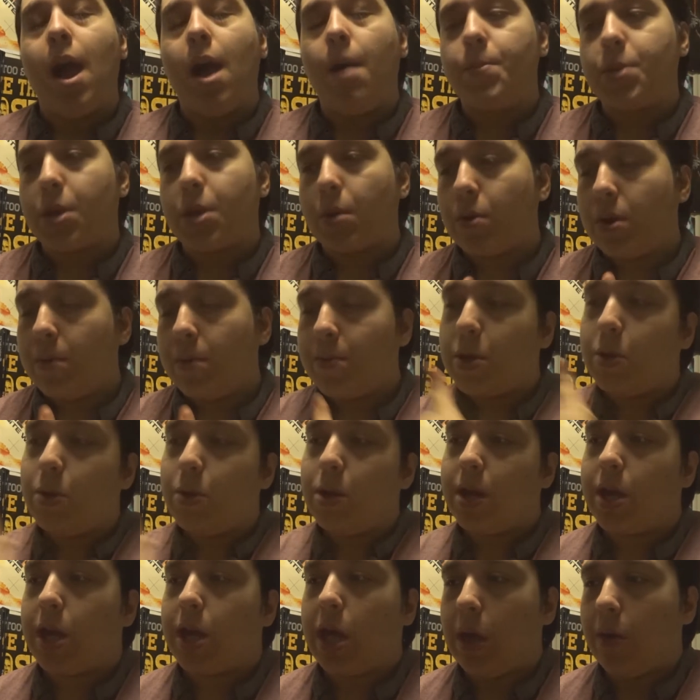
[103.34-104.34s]
So we're going to be
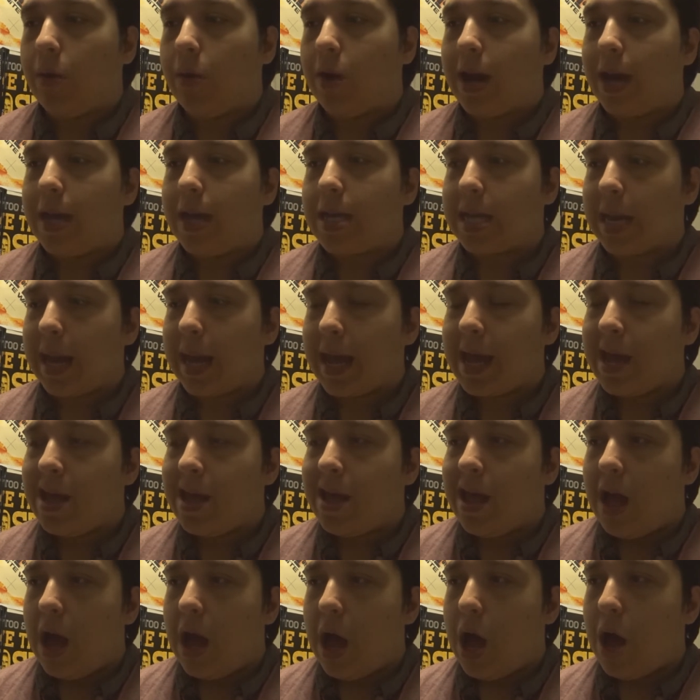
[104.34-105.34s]
doing a Q&A today,
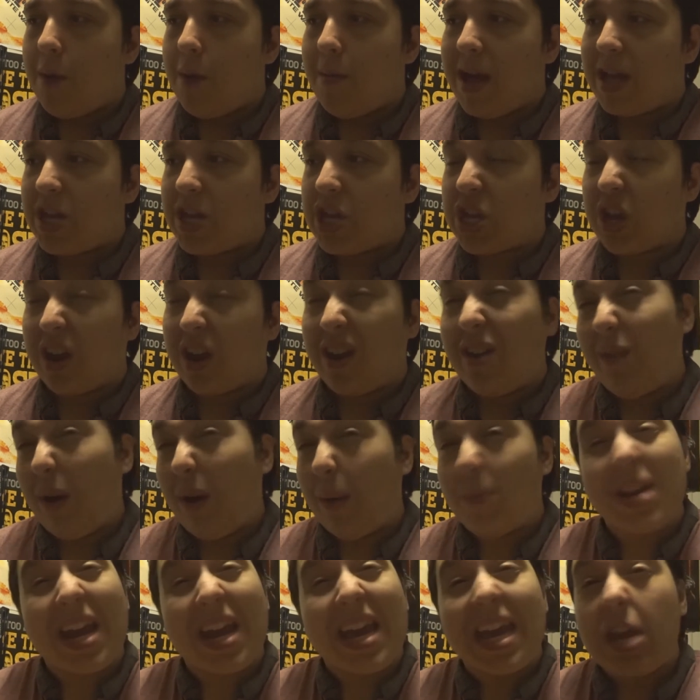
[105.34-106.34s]
and just kind of
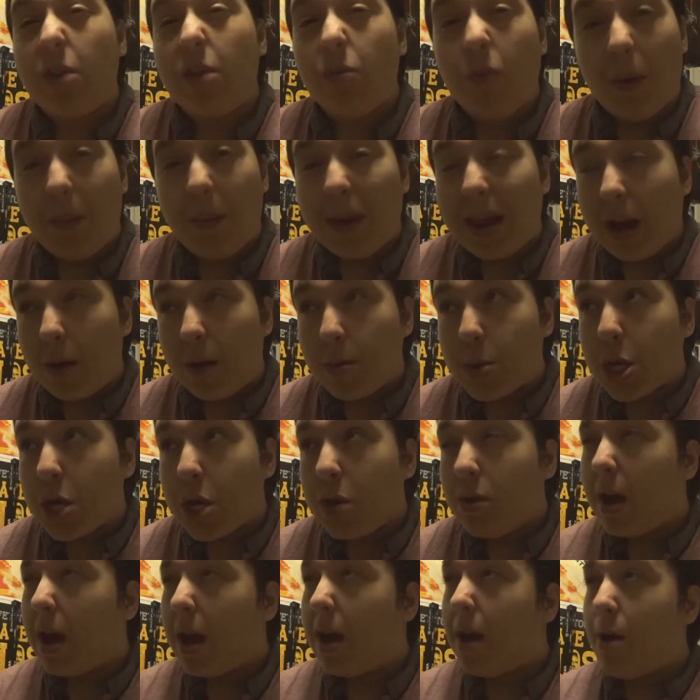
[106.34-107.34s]
update you what I've been up
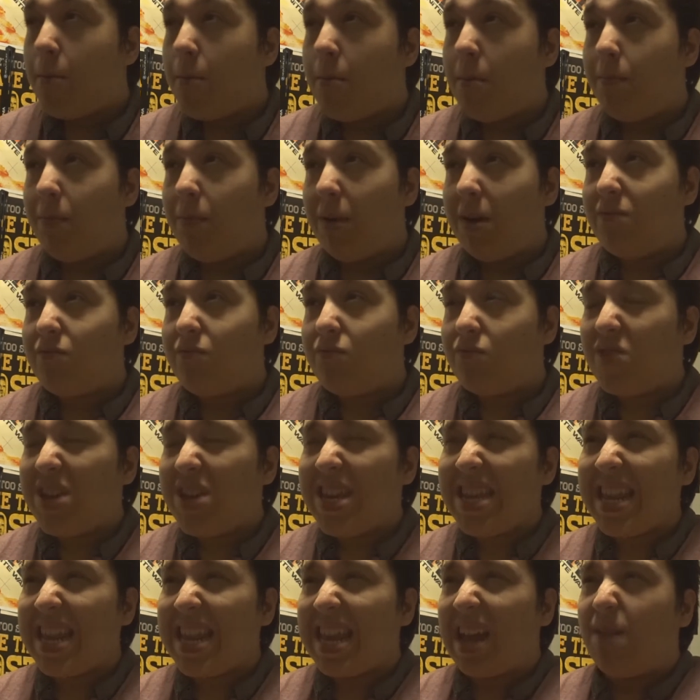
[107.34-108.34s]
to. But
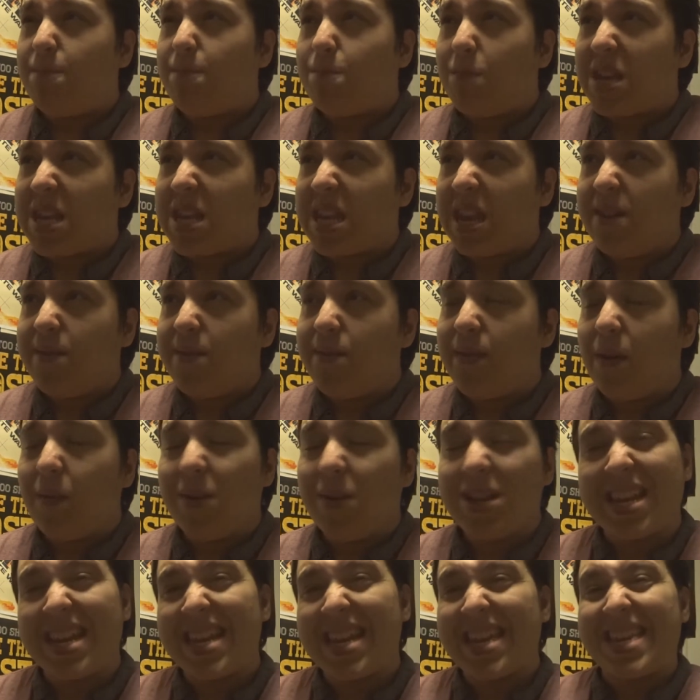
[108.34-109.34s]
recently I
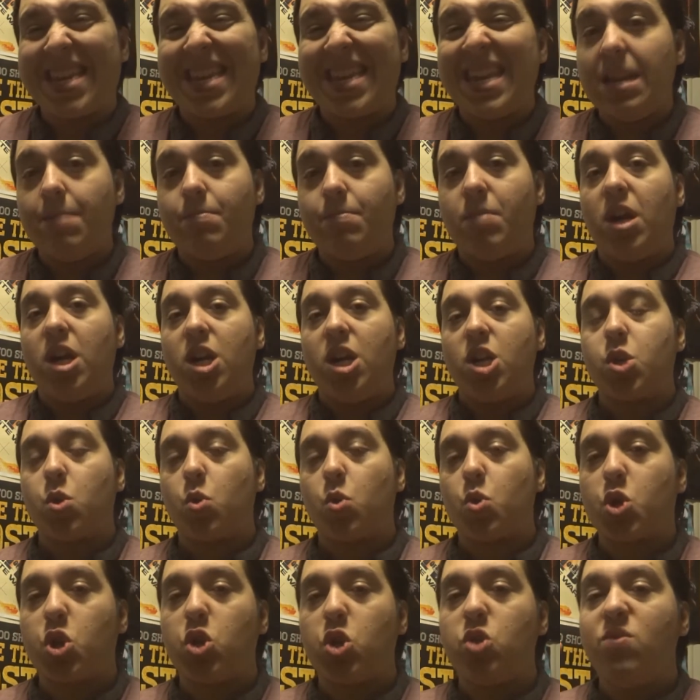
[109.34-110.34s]
went to the cinema,
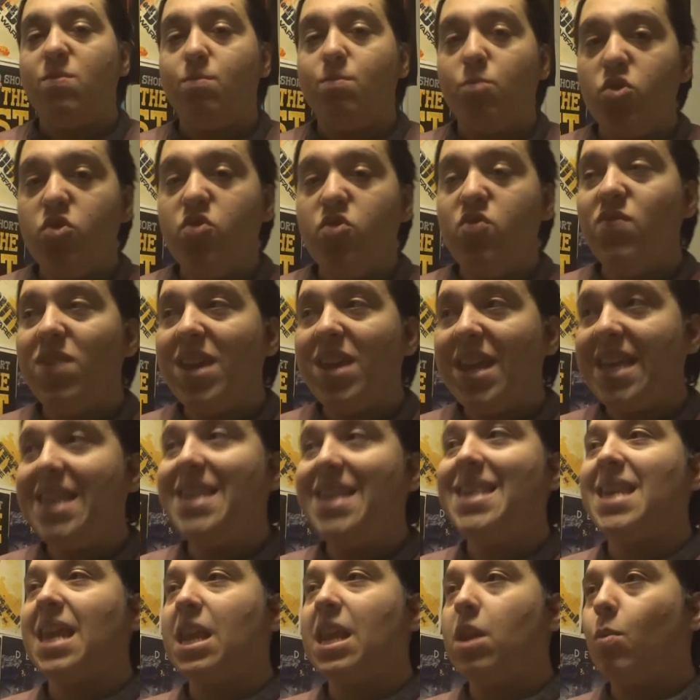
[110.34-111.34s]
saw 2
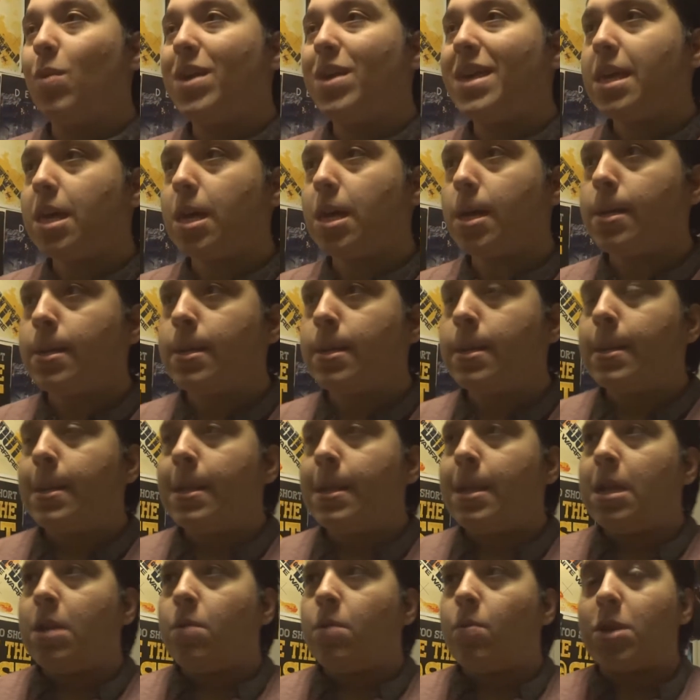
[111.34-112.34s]
movies in a week,
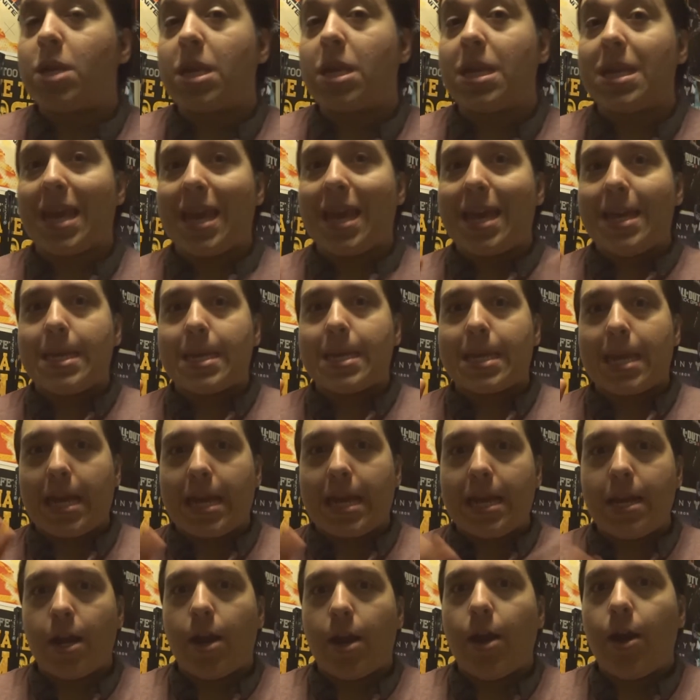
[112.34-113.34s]
which is
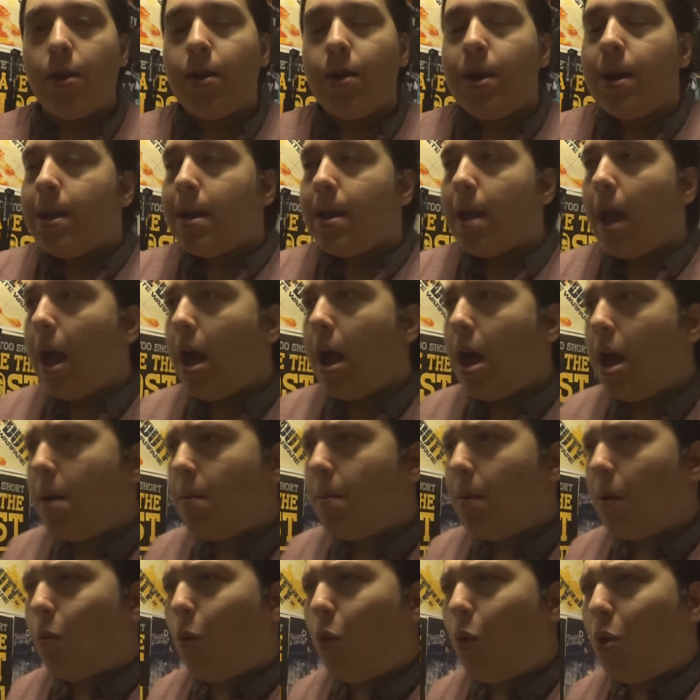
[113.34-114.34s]
insane, I know.
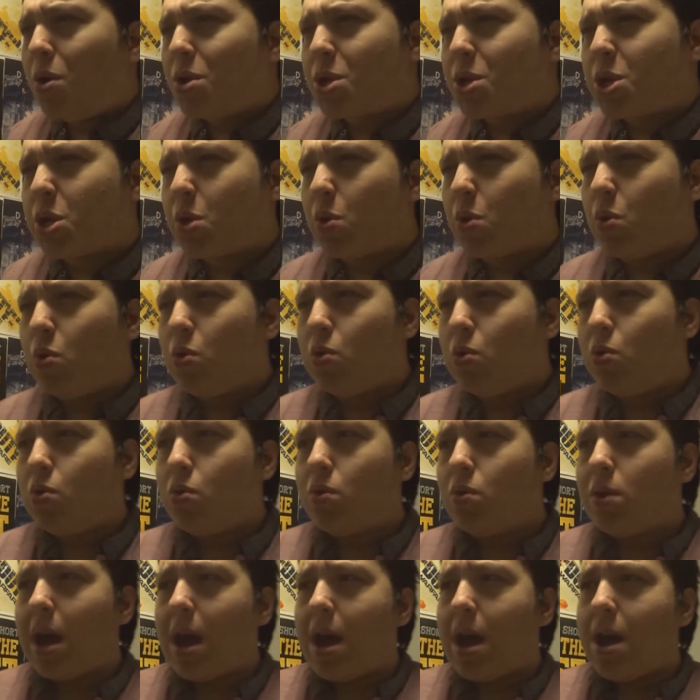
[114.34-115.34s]

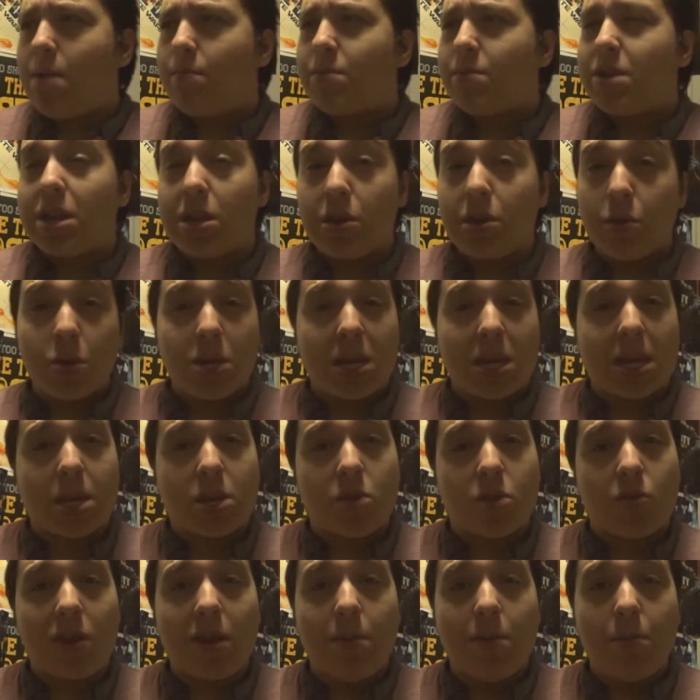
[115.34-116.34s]
The new
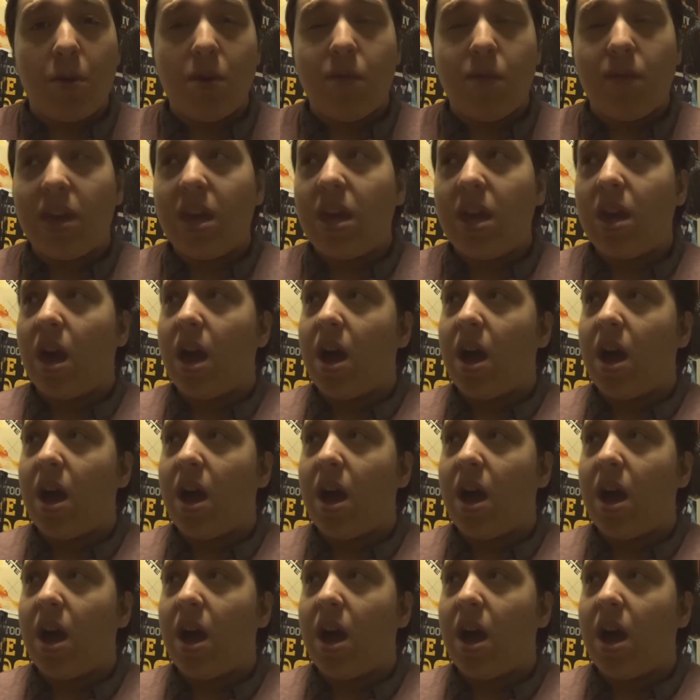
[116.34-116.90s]
Assassin's Creed movie,